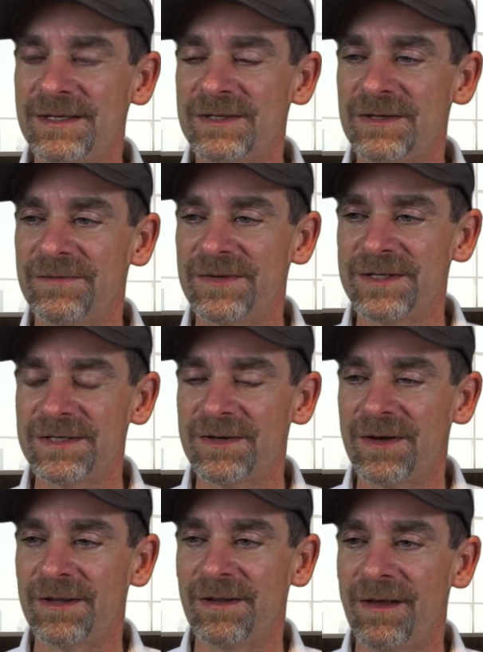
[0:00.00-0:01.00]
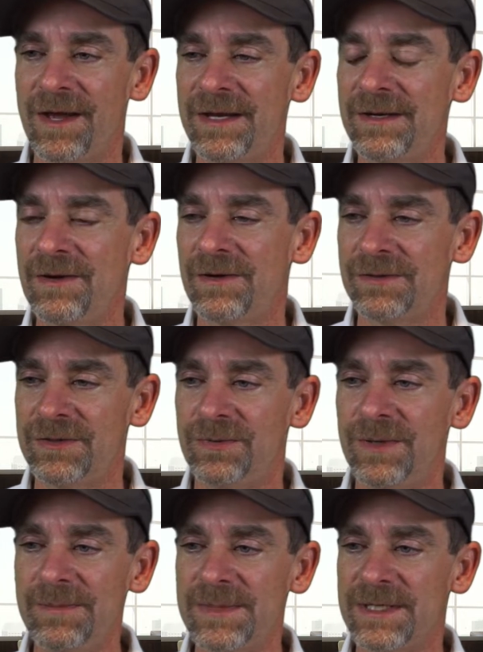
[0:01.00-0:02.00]
services online called
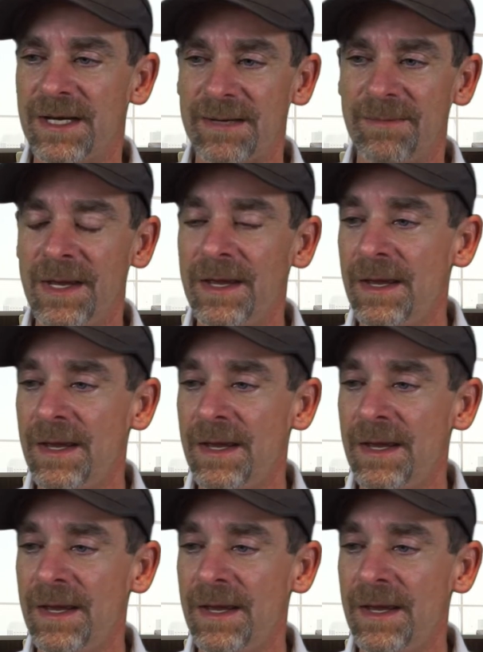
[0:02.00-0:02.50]
Dreamstime.